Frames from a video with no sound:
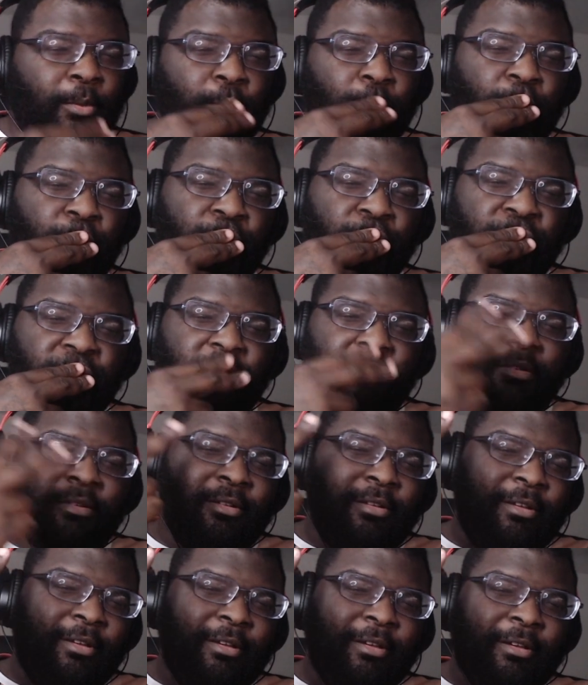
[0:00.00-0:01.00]

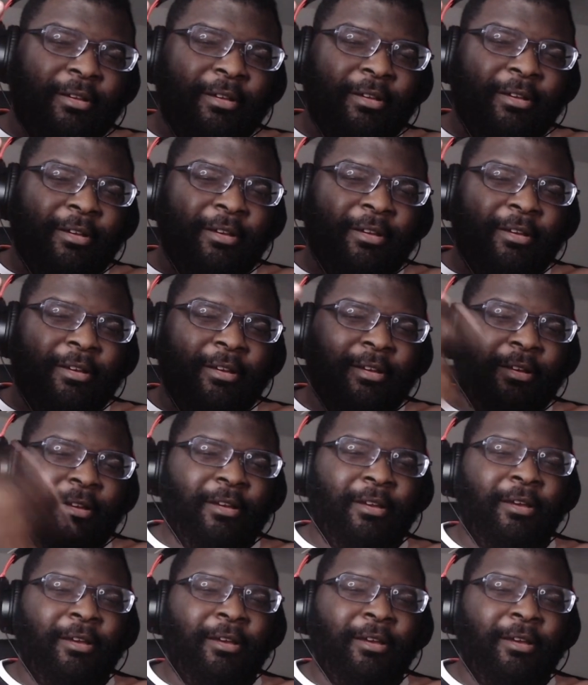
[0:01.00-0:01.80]
Nobody speaks.